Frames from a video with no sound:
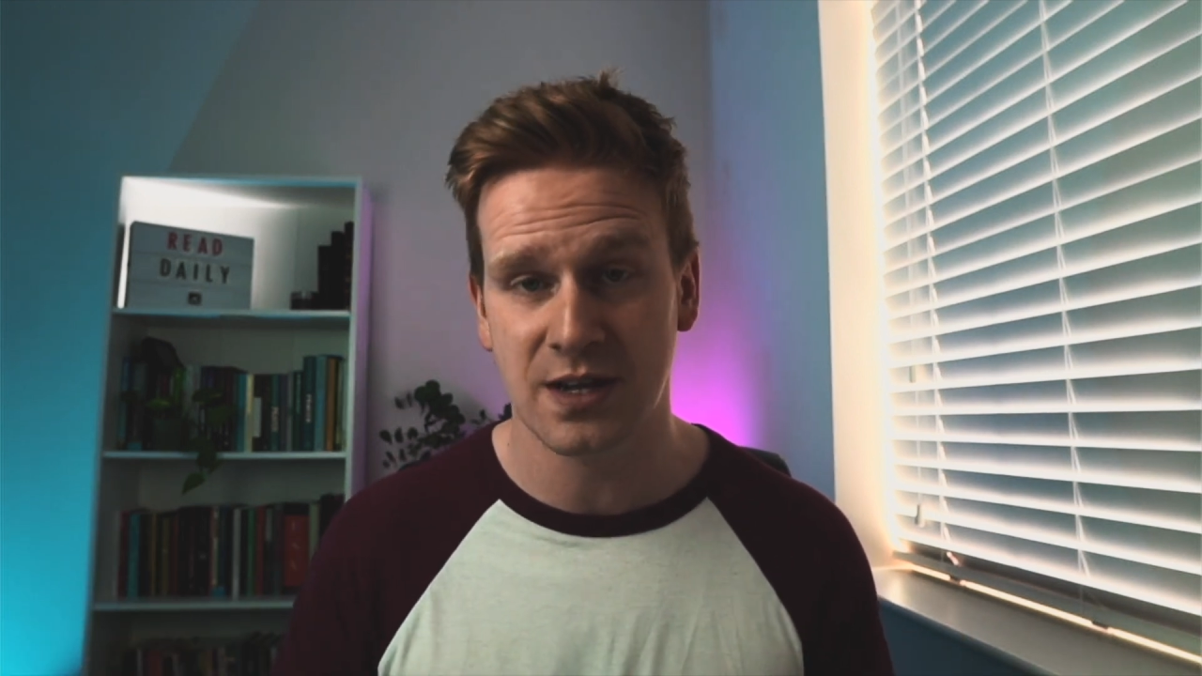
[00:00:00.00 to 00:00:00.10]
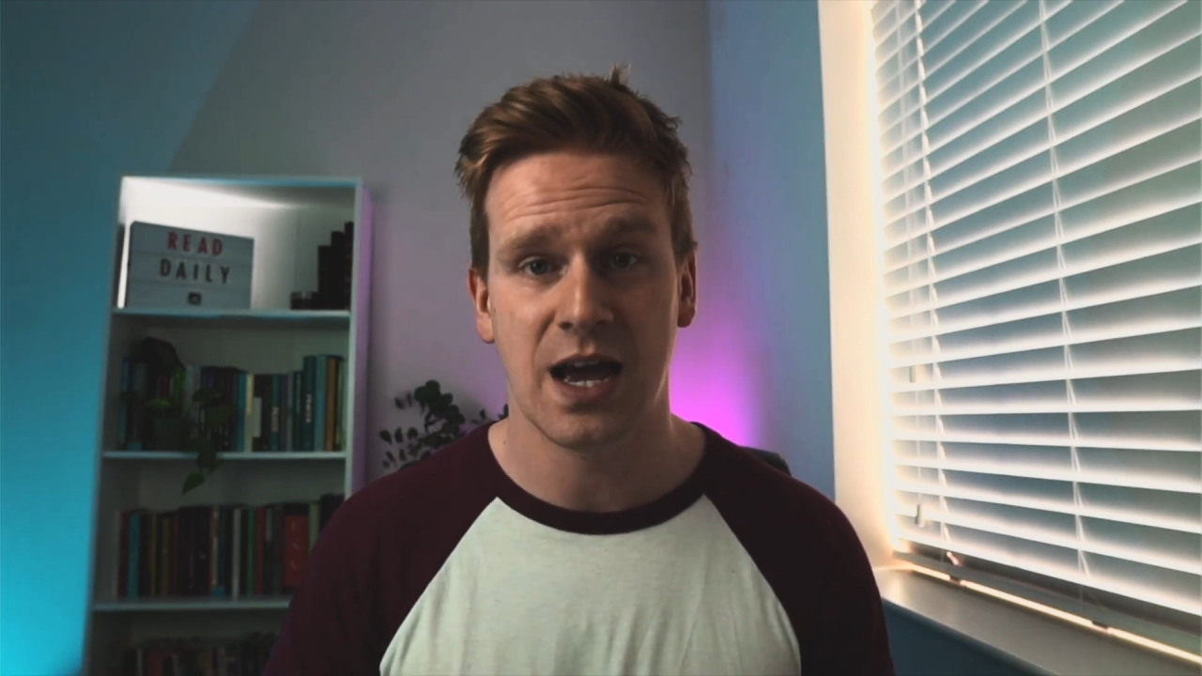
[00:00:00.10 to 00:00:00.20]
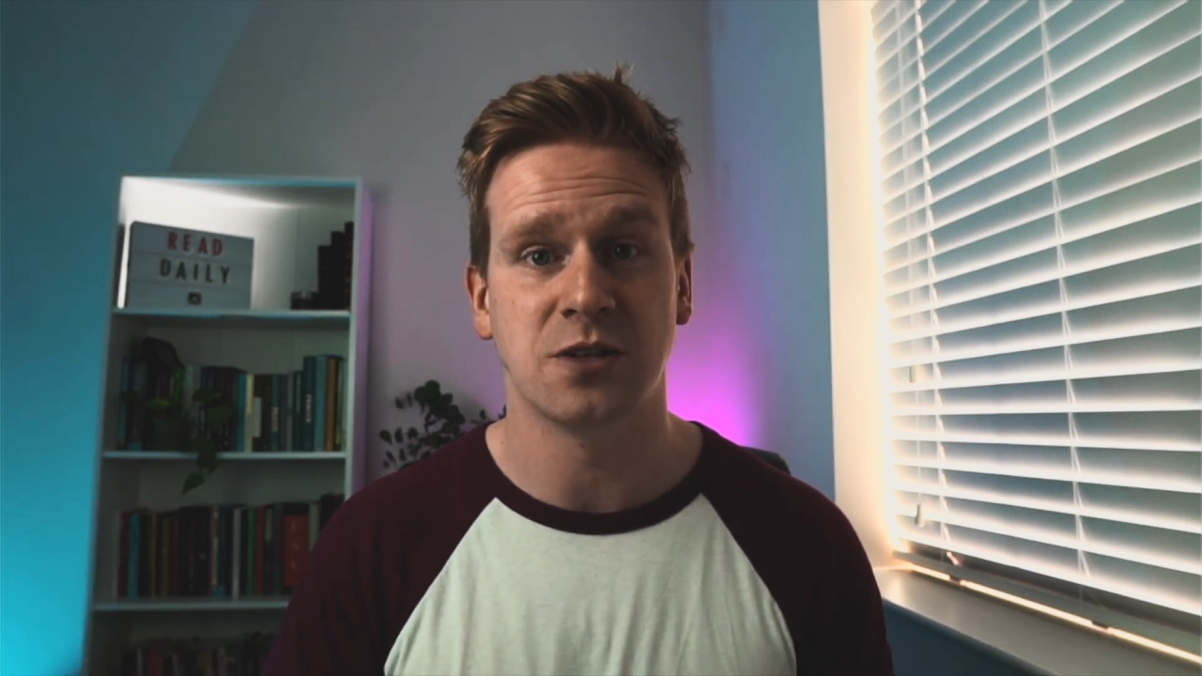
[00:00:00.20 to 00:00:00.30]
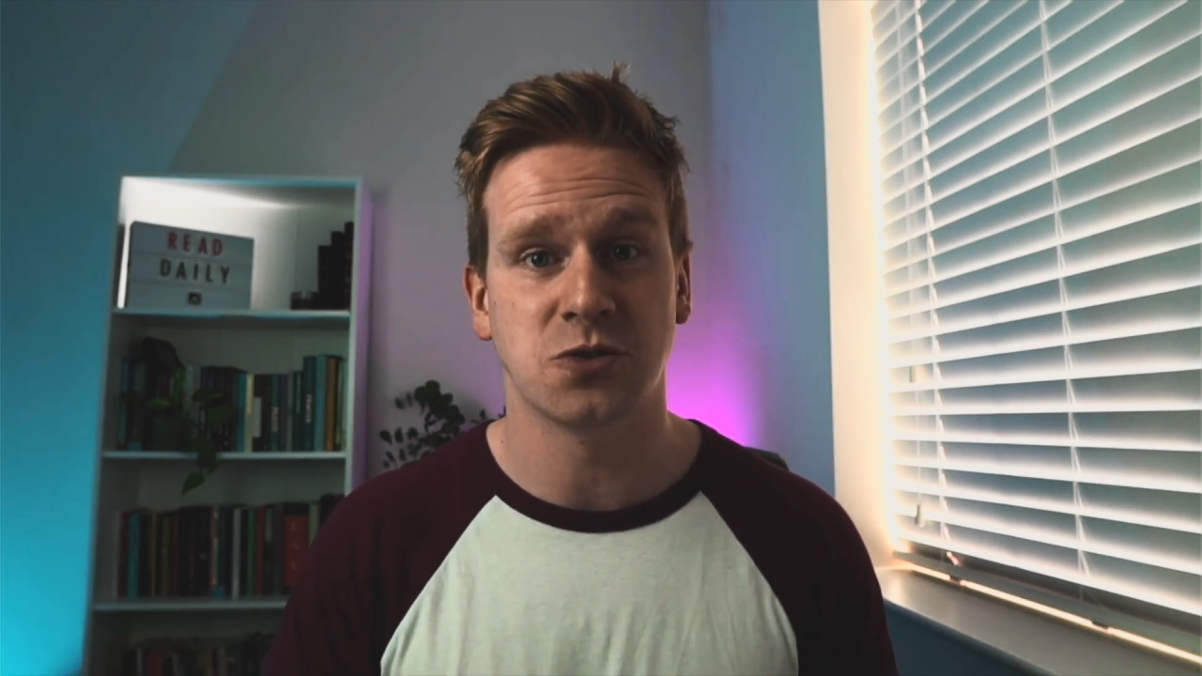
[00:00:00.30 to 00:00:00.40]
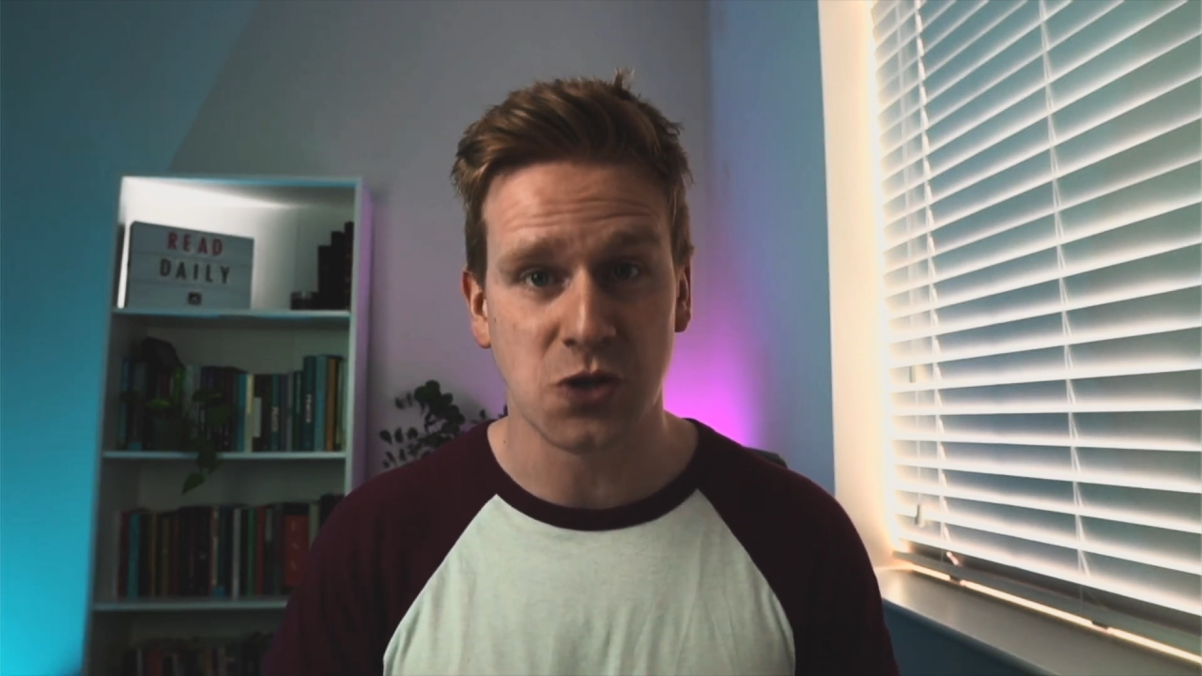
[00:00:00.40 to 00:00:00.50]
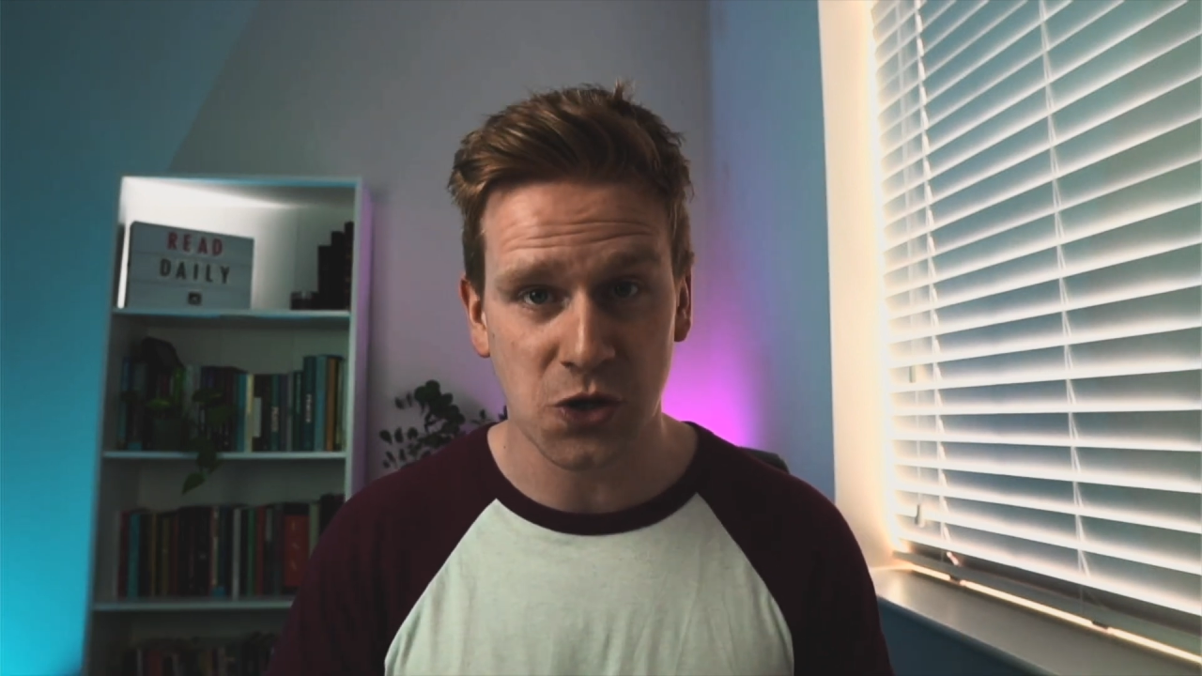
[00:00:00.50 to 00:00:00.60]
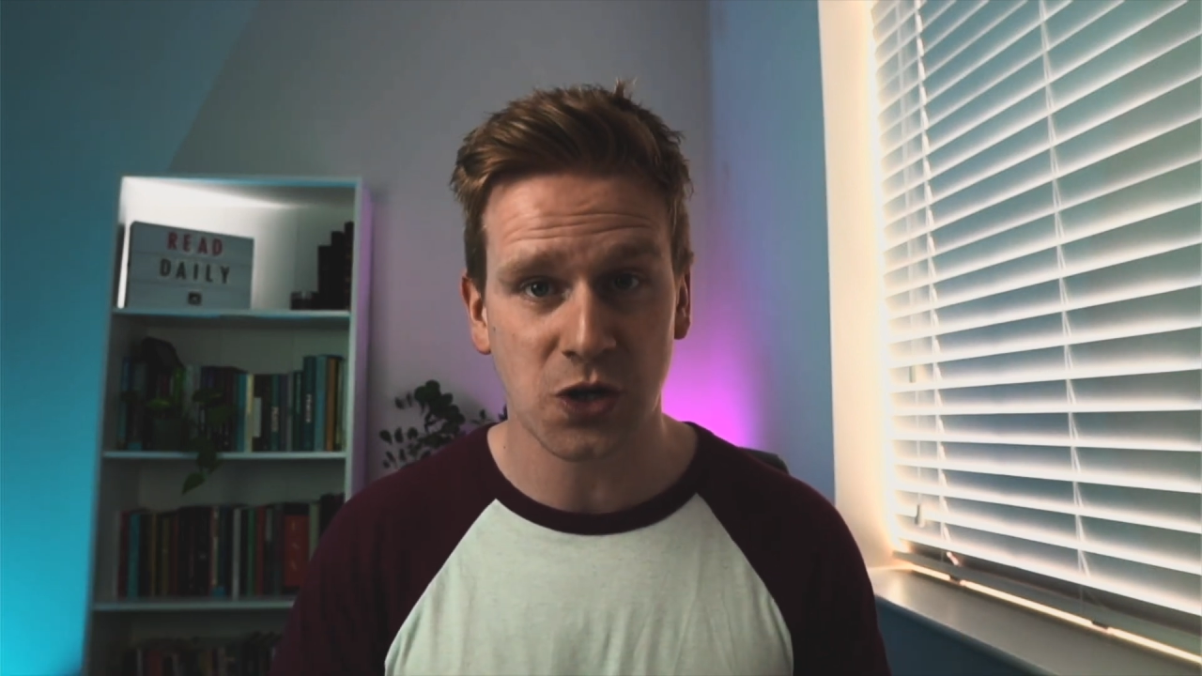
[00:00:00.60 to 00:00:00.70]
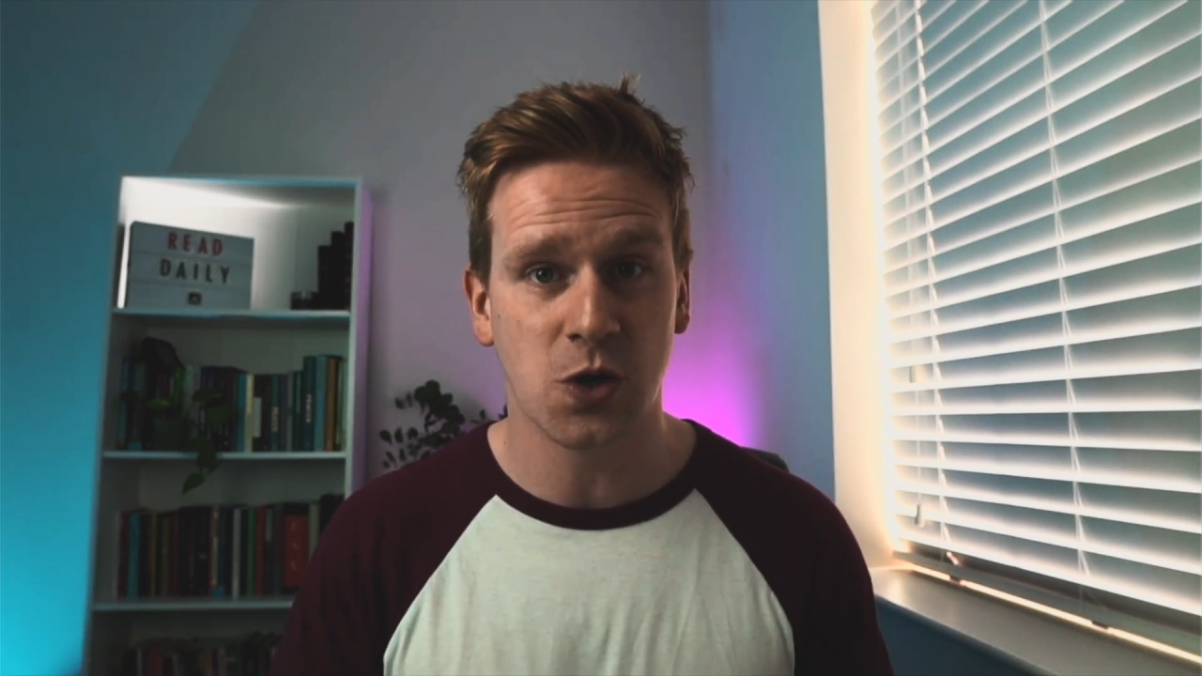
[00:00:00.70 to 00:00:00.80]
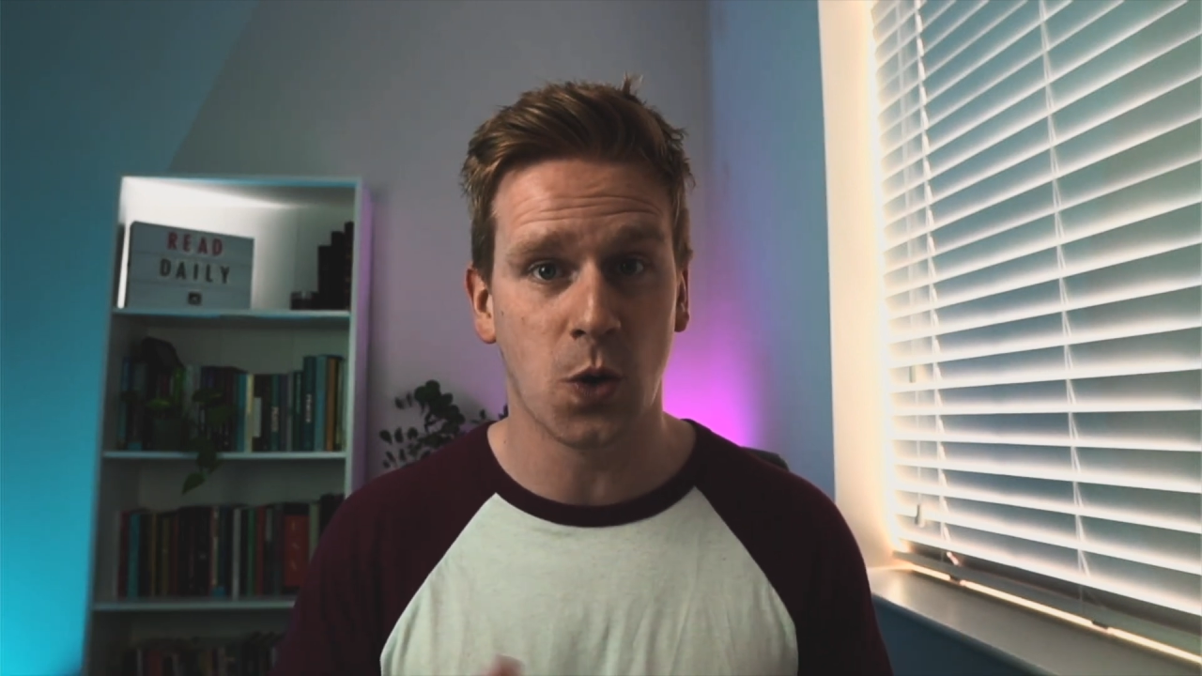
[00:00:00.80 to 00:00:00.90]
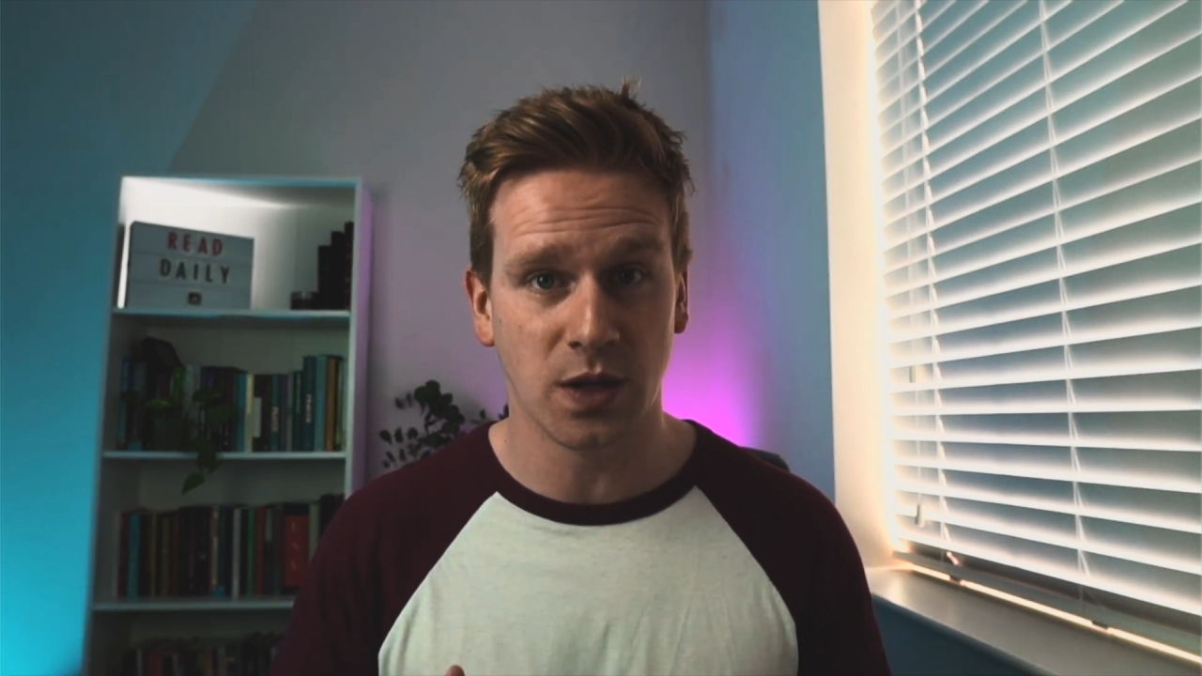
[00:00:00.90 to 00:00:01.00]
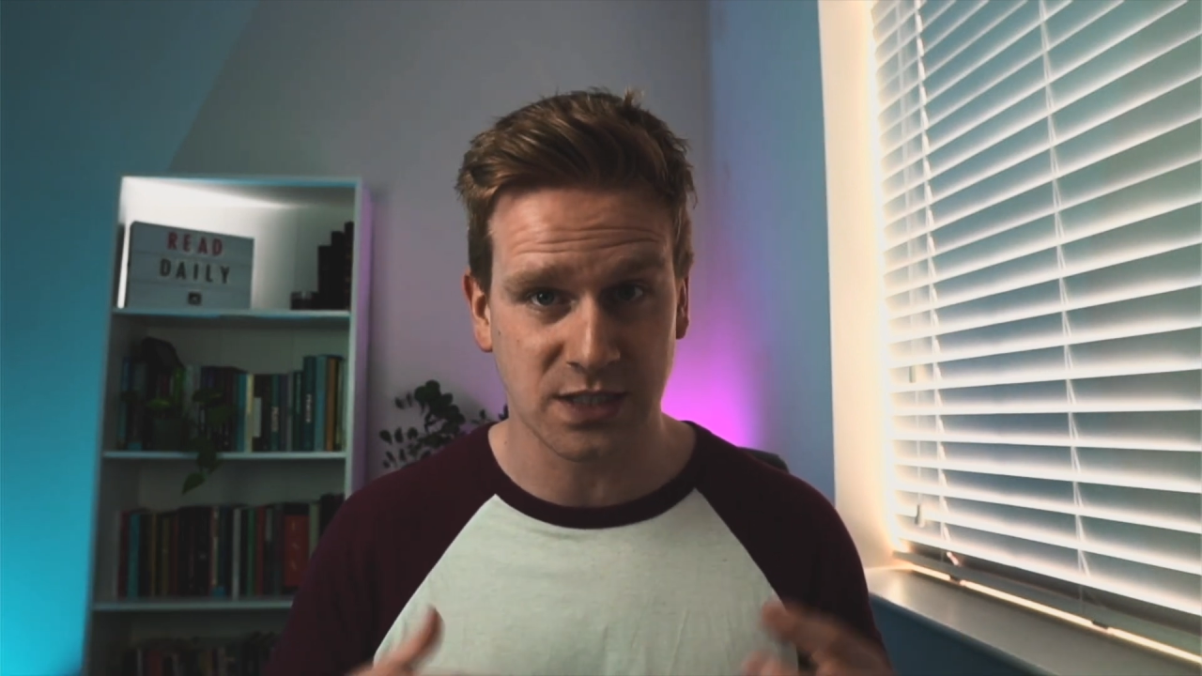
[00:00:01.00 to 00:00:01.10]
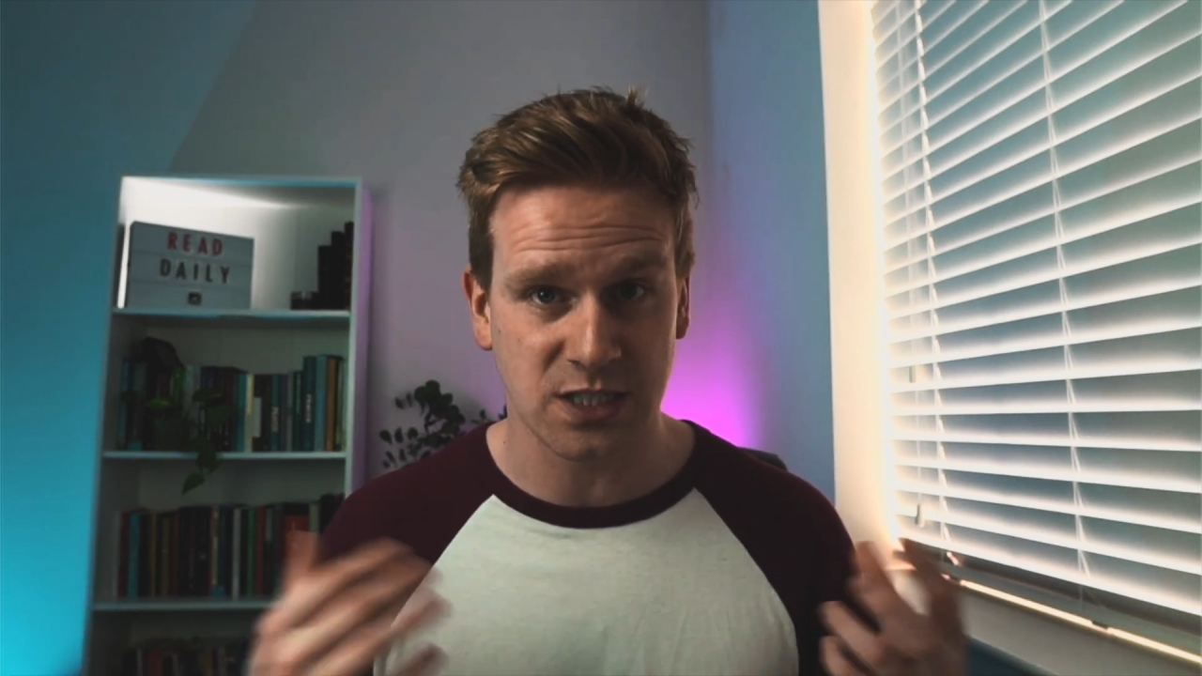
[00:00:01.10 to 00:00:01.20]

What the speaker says: And so your goal as a